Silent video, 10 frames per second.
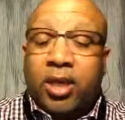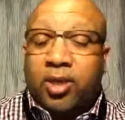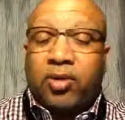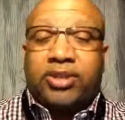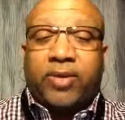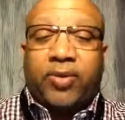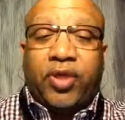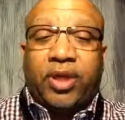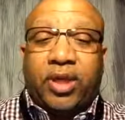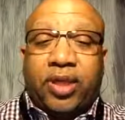He knows
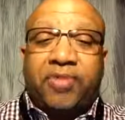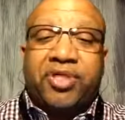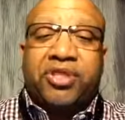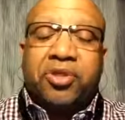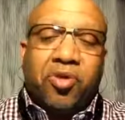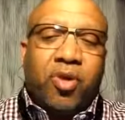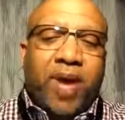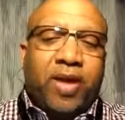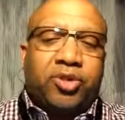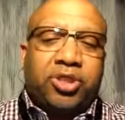everything that there is to know
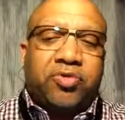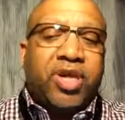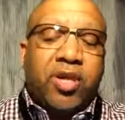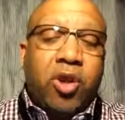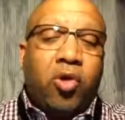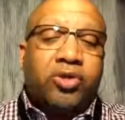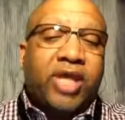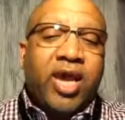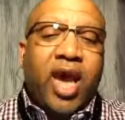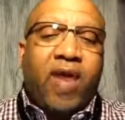about you. He
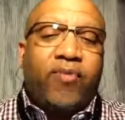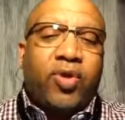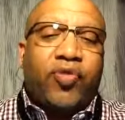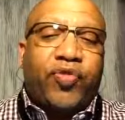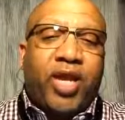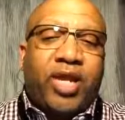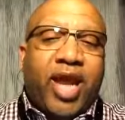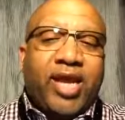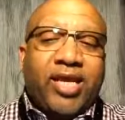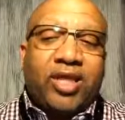knows everything
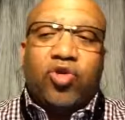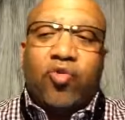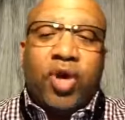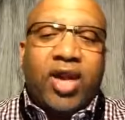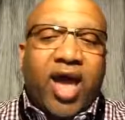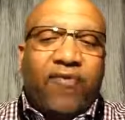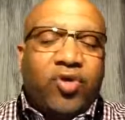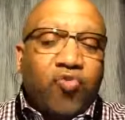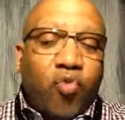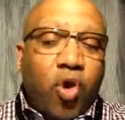that you would
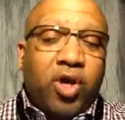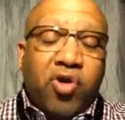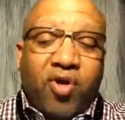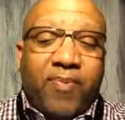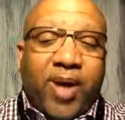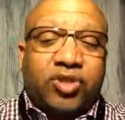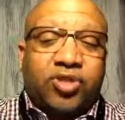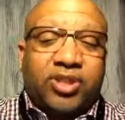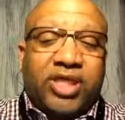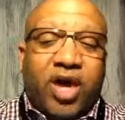ever want to know about
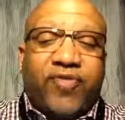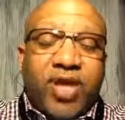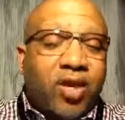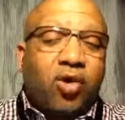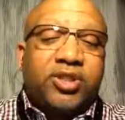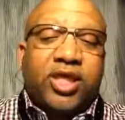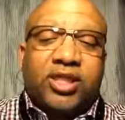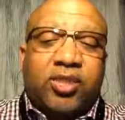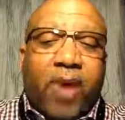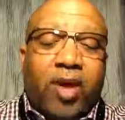yourself. He knows
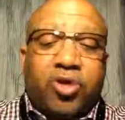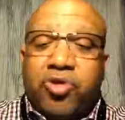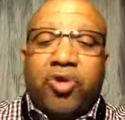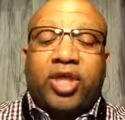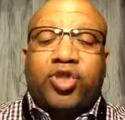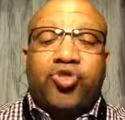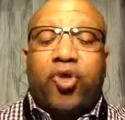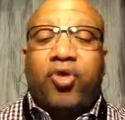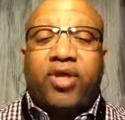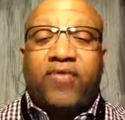things about you that you
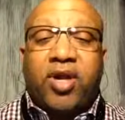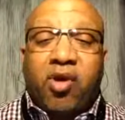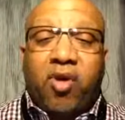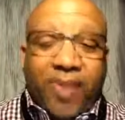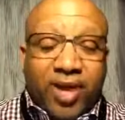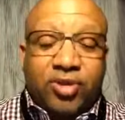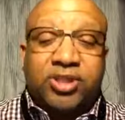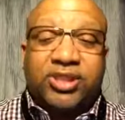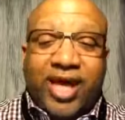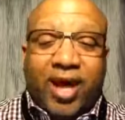don't even know about
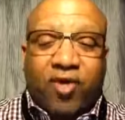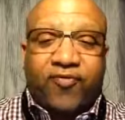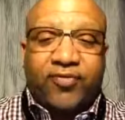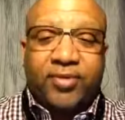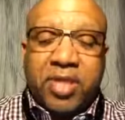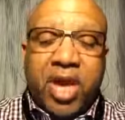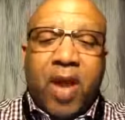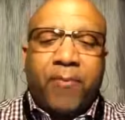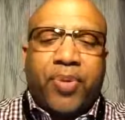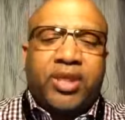yourself.
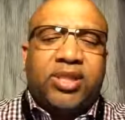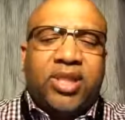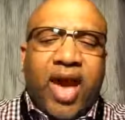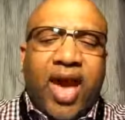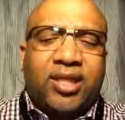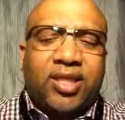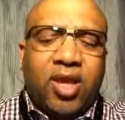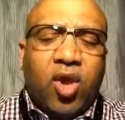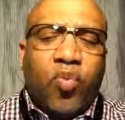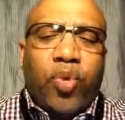But yet,
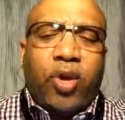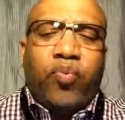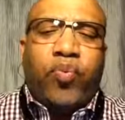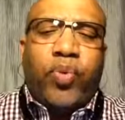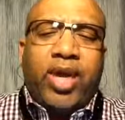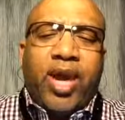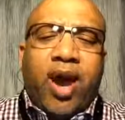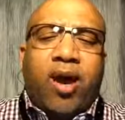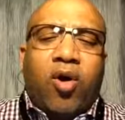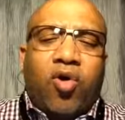when we
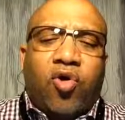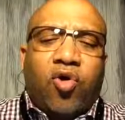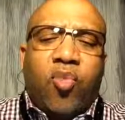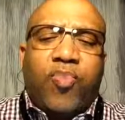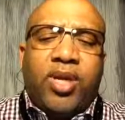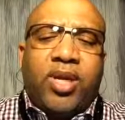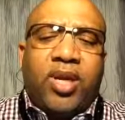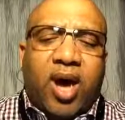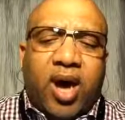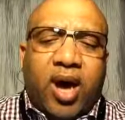are open
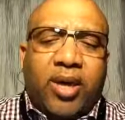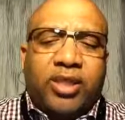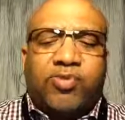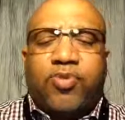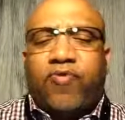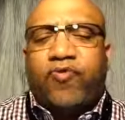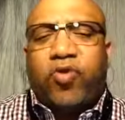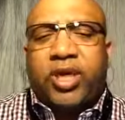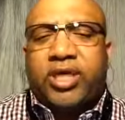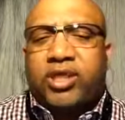and honest
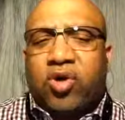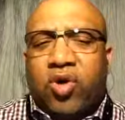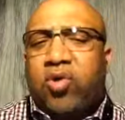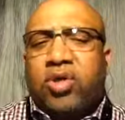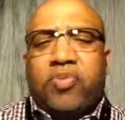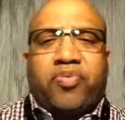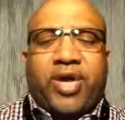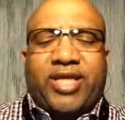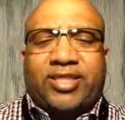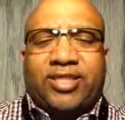before His holy
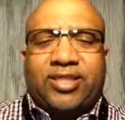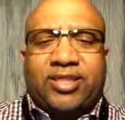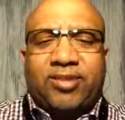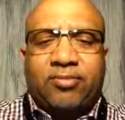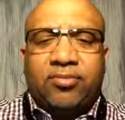presence,